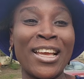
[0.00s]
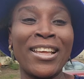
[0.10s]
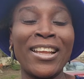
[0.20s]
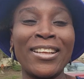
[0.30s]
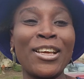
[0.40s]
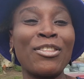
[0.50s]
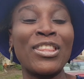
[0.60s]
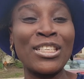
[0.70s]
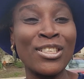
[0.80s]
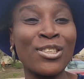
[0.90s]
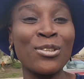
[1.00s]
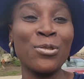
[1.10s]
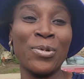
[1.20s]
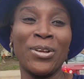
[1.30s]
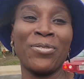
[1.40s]
excited. This is the
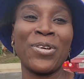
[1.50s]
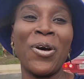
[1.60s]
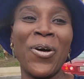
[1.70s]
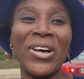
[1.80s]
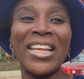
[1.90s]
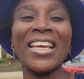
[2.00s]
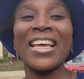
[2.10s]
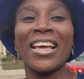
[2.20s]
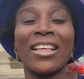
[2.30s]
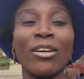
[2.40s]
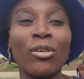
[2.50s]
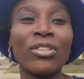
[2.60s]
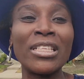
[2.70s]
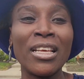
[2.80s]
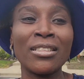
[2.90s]
doing of God.
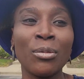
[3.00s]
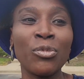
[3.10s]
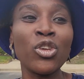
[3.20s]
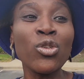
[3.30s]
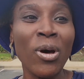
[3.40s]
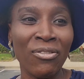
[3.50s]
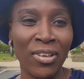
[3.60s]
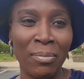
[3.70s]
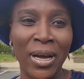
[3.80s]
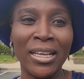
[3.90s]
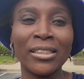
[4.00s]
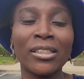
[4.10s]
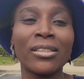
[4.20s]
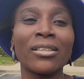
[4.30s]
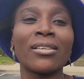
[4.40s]
These are some
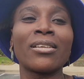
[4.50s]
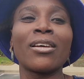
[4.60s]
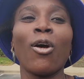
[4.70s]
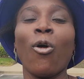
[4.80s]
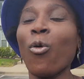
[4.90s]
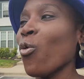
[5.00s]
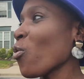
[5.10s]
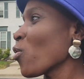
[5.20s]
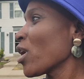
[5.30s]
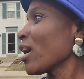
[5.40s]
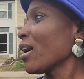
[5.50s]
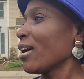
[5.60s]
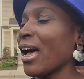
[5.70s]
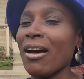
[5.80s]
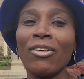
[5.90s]
UFMites who,
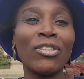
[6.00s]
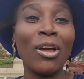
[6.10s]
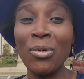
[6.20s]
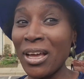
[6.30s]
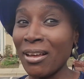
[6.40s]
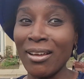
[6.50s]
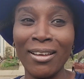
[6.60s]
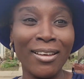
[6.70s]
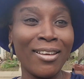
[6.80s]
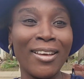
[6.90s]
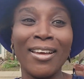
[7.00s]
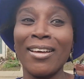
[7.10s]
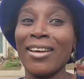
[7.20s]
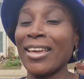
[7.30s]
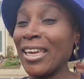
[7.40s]
they were
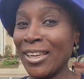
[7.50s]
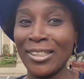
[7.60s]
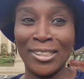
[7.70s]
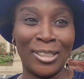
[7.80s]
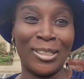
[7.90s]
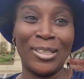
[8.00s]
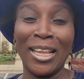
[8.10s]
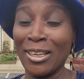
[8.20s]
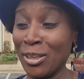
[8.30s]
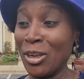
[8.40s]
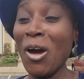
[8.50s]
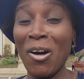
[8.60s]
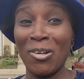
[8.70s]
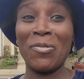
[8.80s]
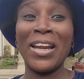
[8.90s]
kids, like
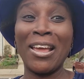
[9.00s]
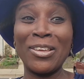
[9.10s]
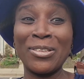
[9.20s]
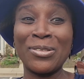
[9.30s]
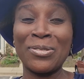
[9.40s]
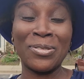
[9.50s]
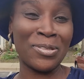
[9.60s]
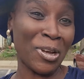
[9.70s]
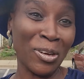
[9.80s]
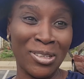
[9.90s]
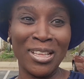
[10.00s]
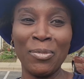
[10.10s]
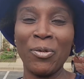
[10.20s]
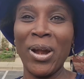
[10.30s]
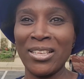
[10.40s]
young, when I used to talk to them
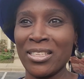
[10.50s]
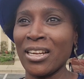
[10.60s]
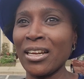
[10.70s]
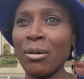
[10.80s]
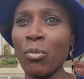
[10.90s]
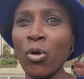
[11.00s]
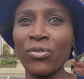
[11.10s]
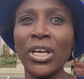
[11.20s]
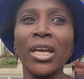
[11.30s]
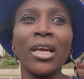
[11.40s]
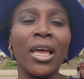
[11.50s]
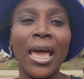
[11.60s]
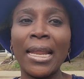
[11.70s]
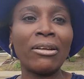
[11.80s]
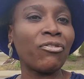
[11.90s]
in Reston and they moved.
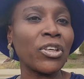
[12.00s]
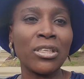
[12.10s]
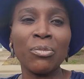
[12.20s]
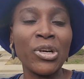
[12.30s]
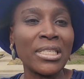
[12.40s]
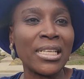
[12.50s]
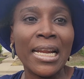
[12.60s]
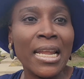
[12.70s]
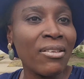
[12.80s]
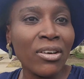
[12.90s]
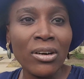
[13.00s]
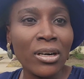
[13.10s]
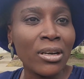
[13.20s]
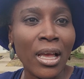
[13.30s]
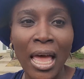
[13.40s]
And for some reason, I never
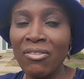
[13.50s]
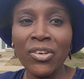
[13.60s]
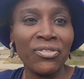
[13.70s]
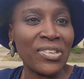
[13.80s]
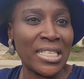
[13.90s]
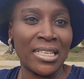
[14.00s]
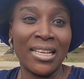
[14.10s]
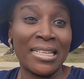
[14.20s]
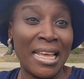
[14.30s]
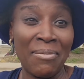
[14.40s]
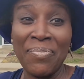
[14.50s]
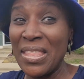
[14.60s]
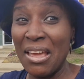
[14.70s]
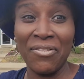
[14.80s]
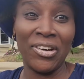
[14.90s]
ever visited them,
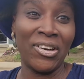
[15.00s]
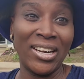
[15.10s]
never.